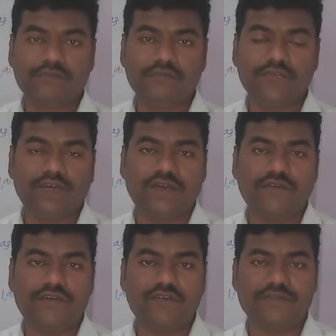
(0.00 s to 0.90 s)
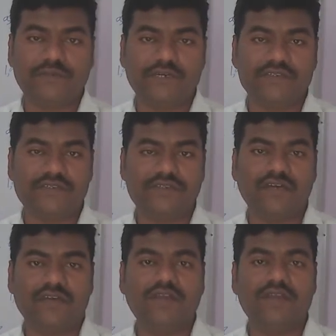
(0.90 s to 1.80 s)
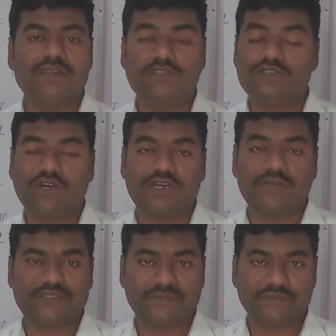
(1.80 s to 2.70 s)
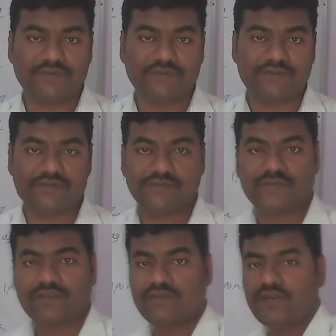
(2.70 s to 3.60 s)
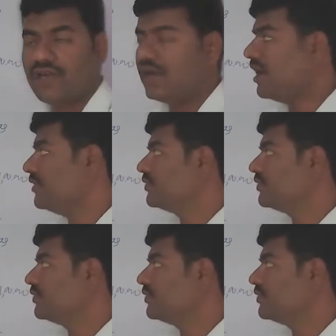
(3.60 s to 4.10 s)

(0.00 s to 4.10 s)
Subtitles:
revenue expenditures are the short-term expenses. As you